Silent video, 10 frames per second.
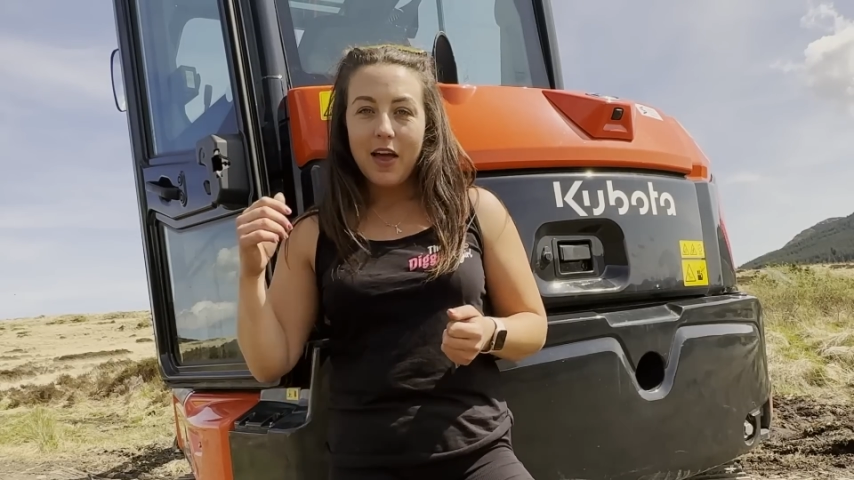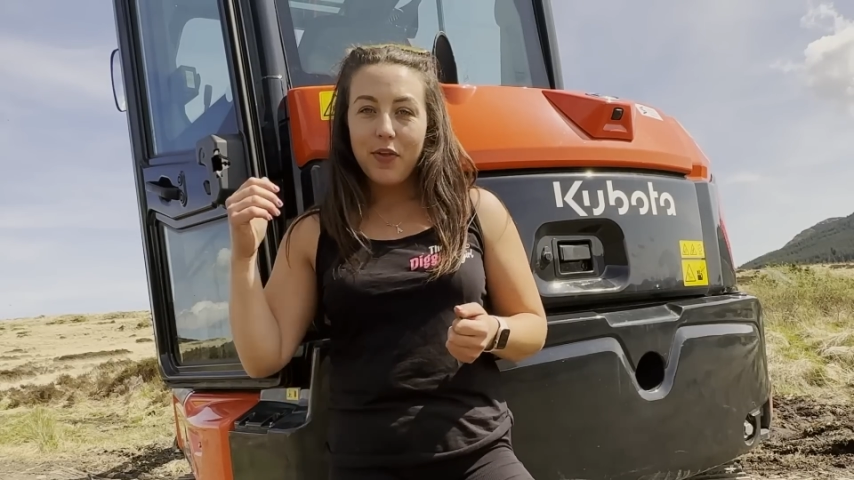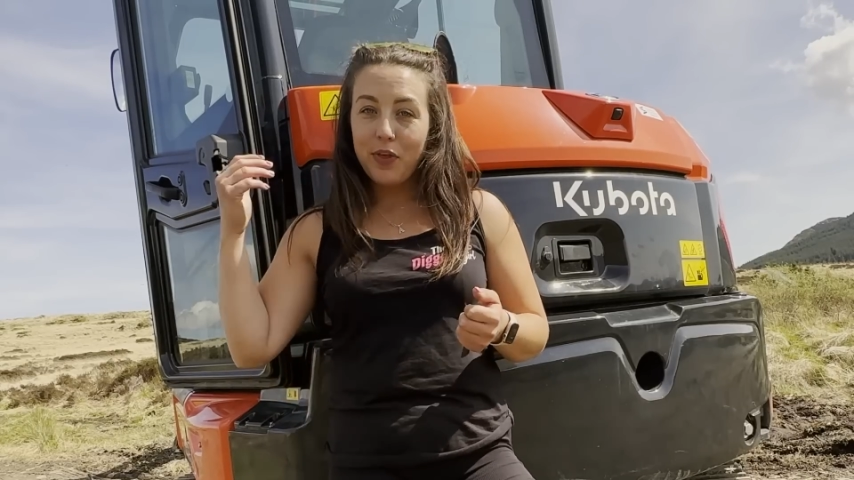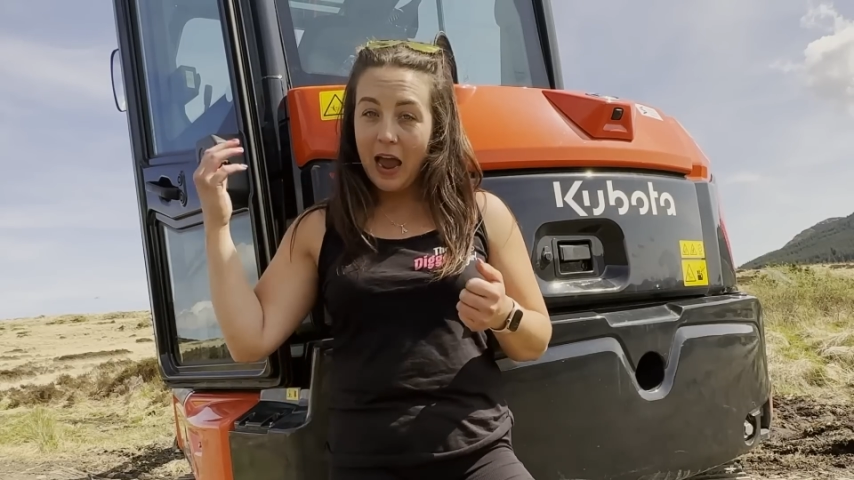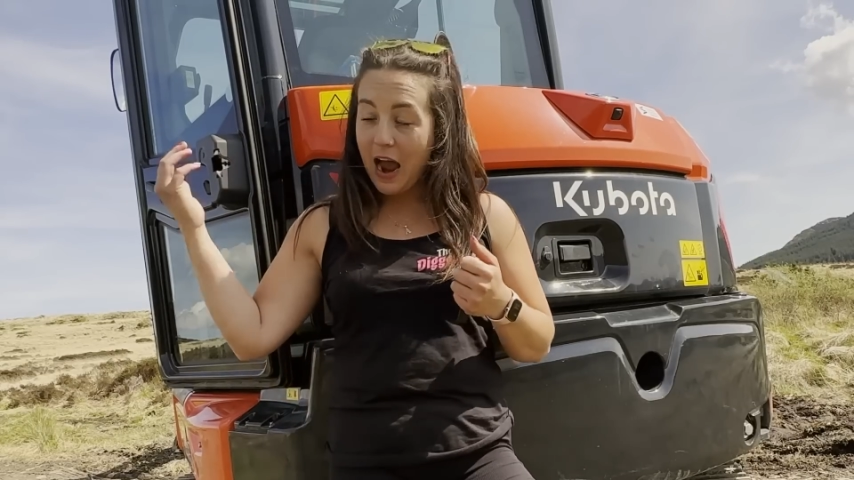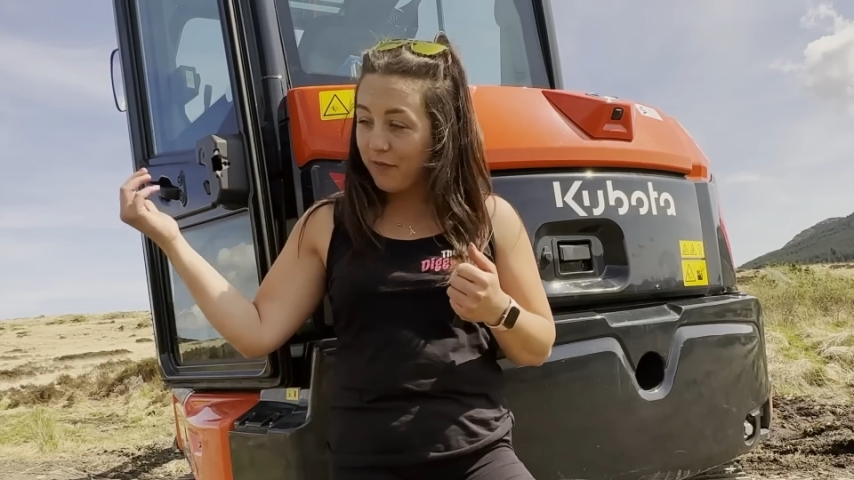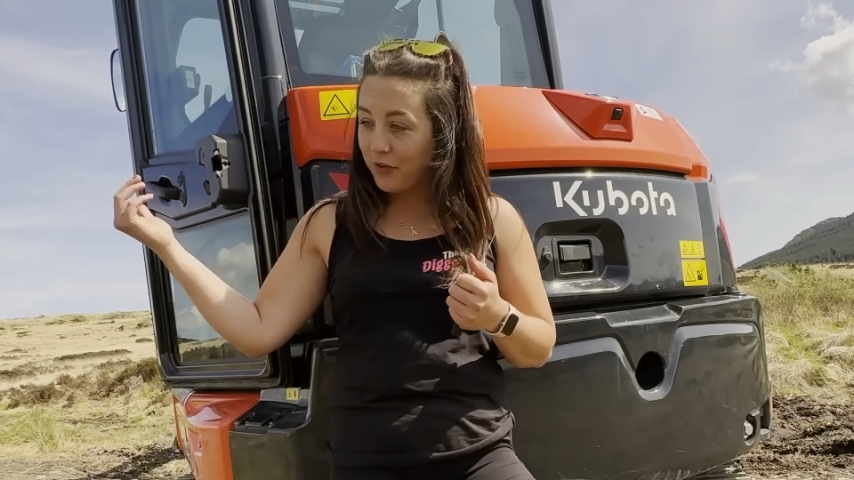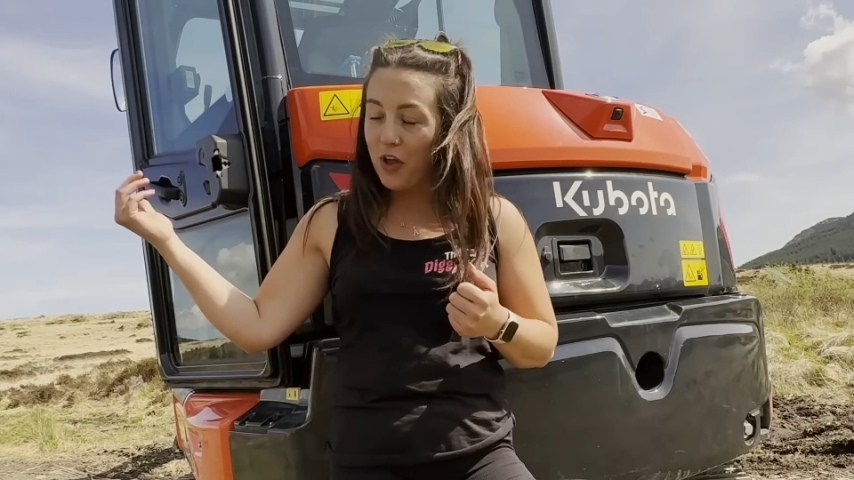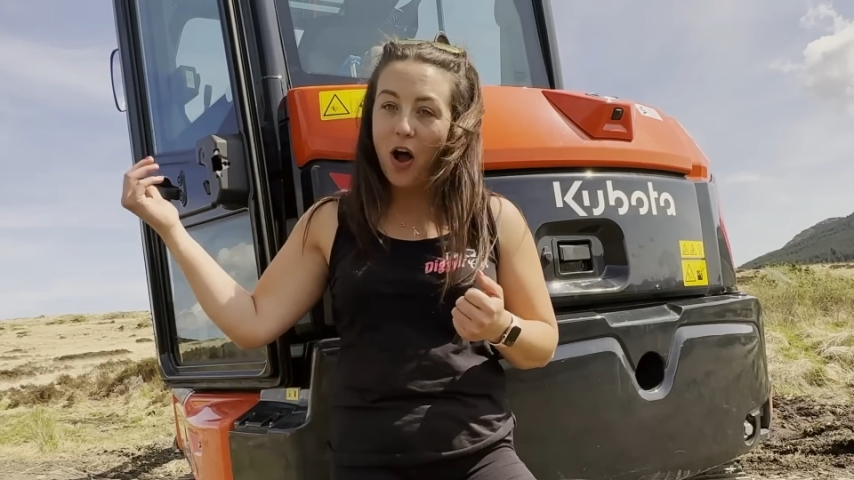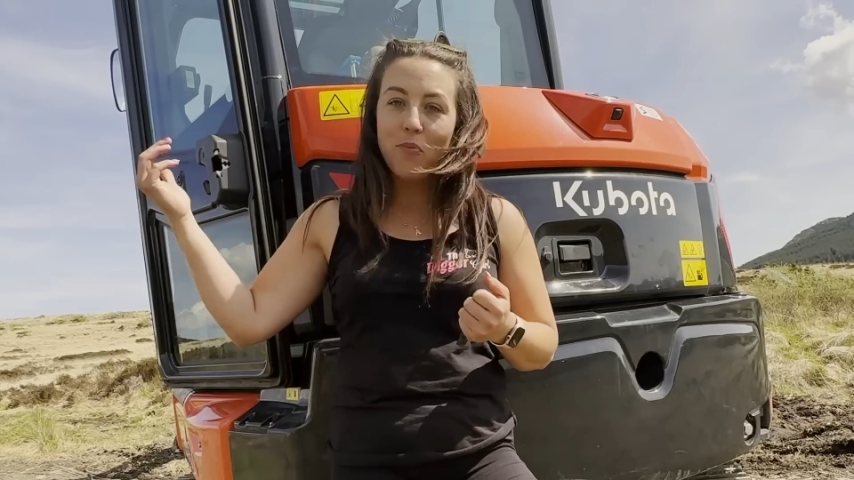They have
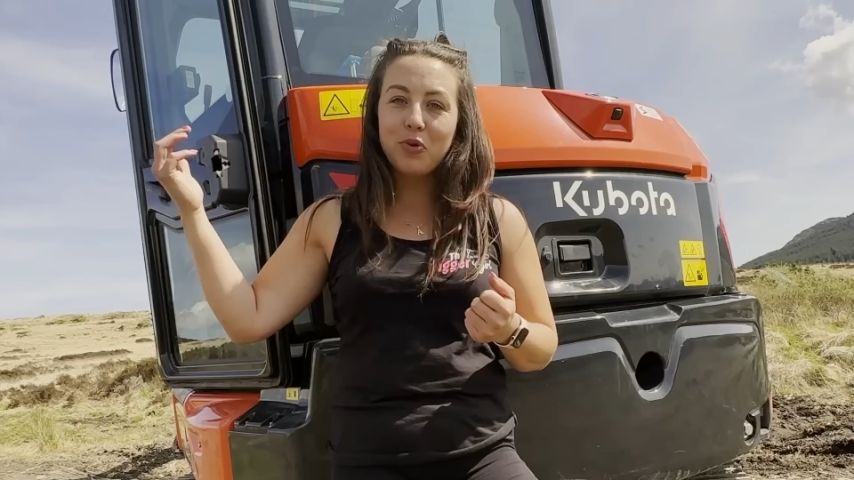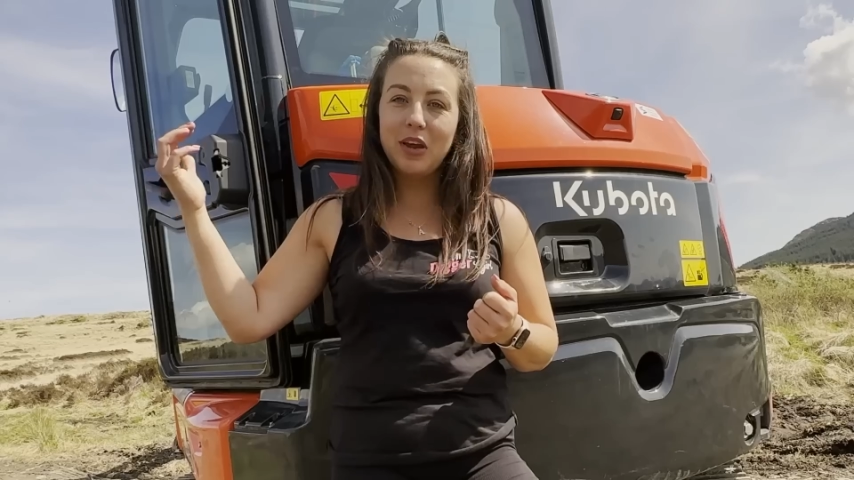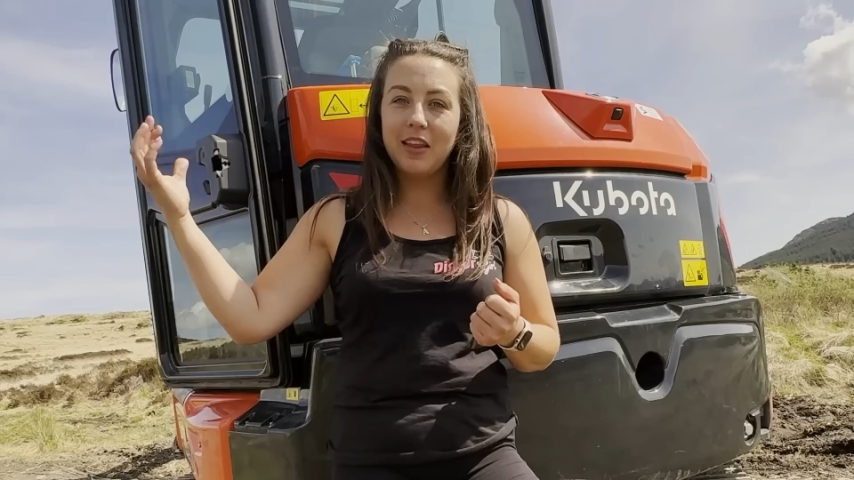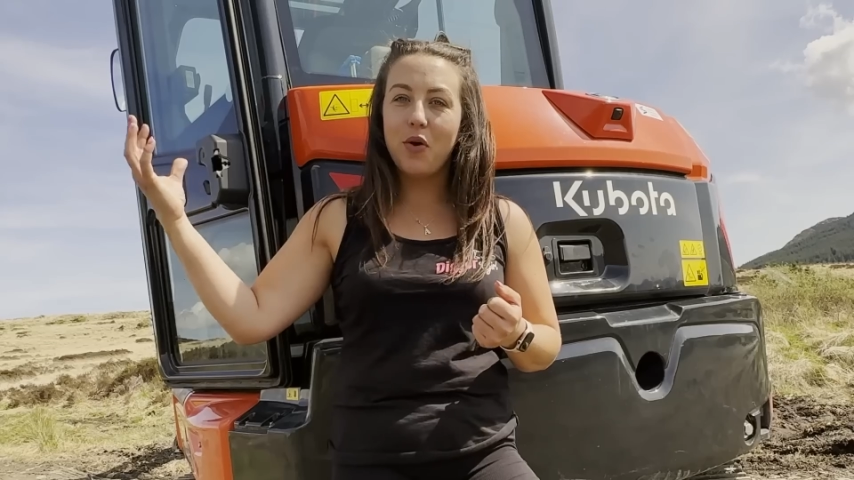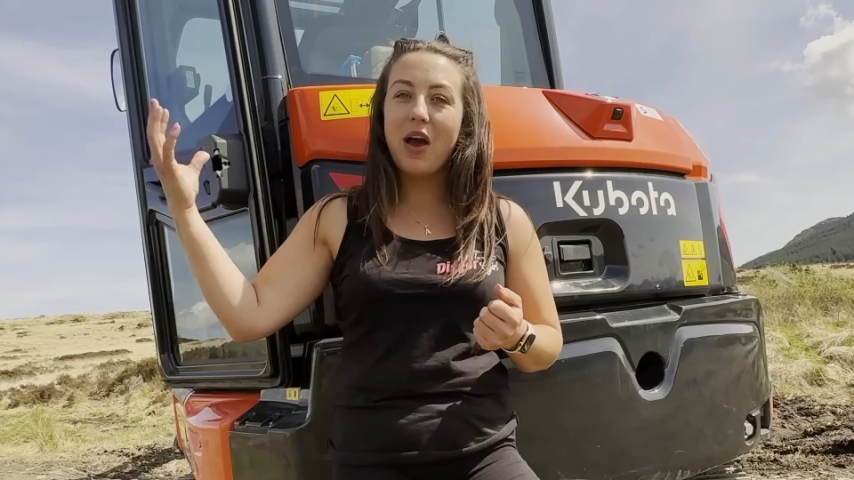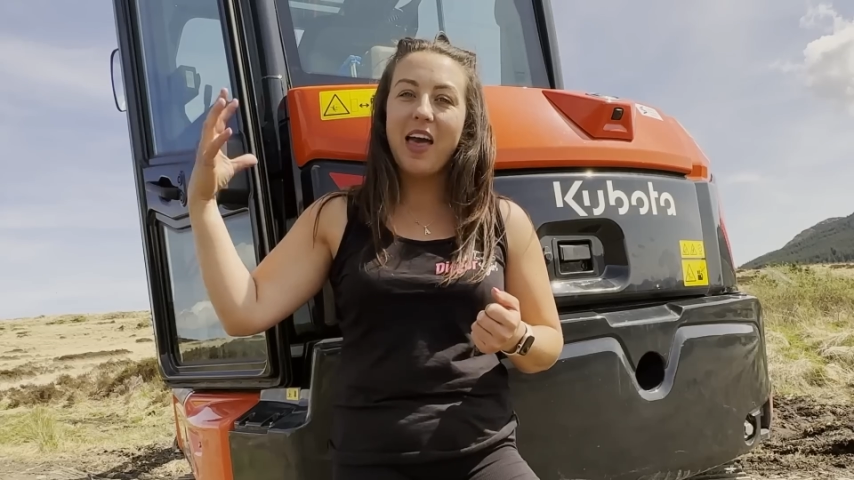done the upgrade now